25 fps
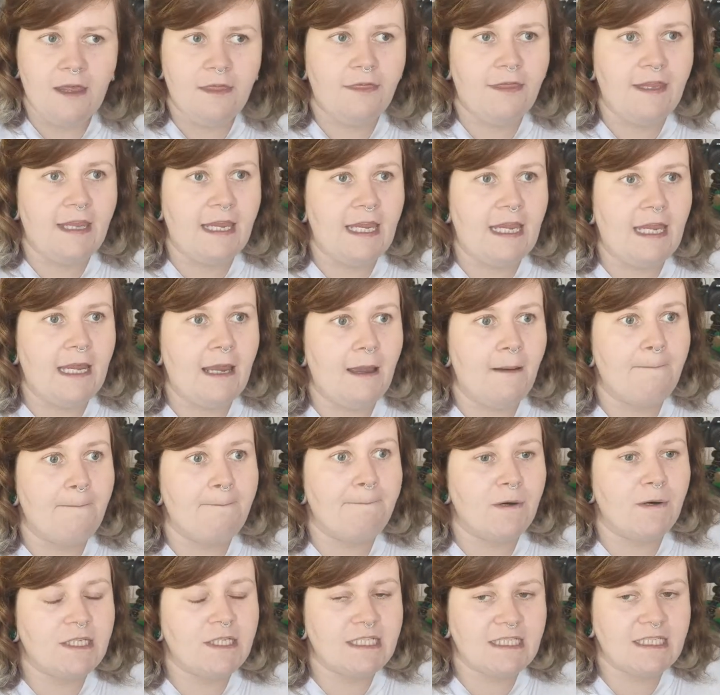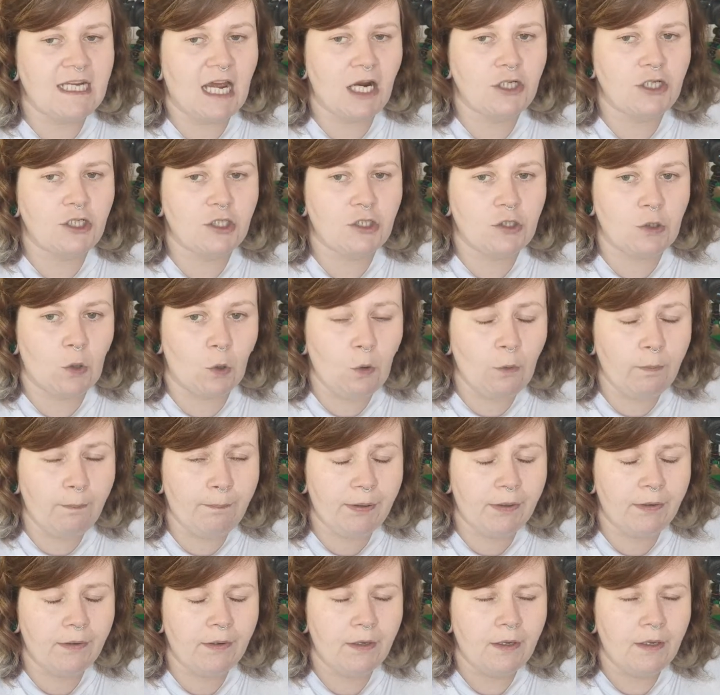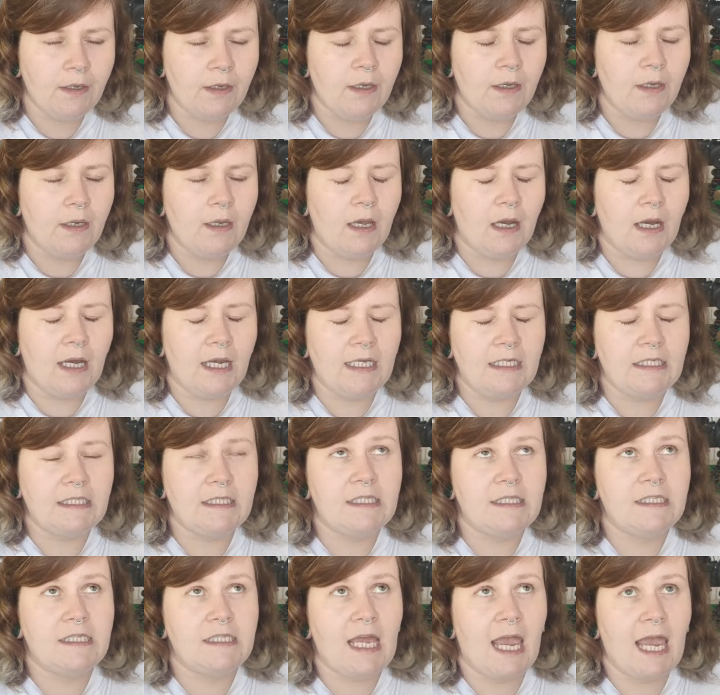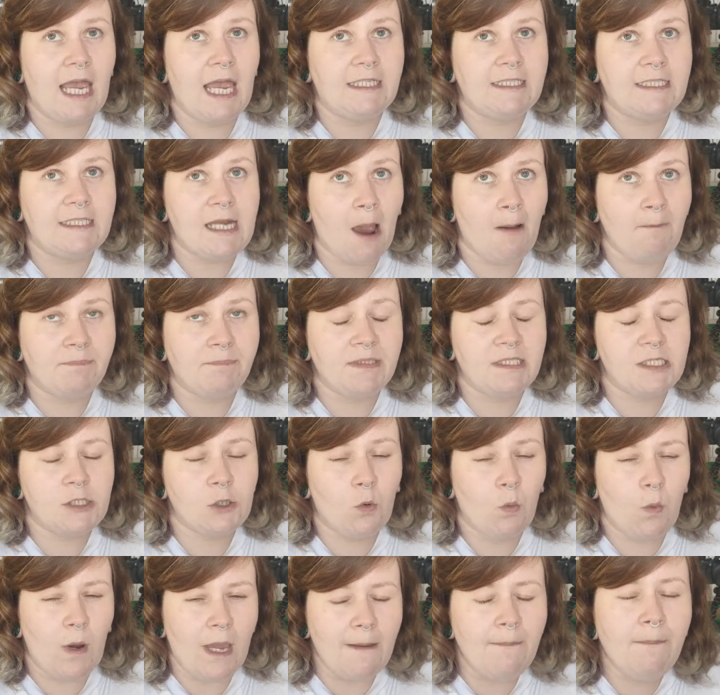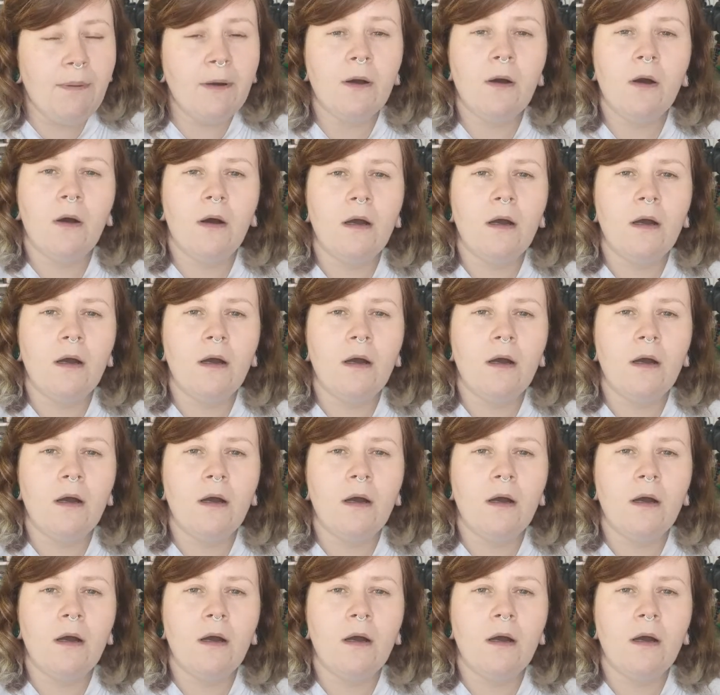The mustache soap is a damp squib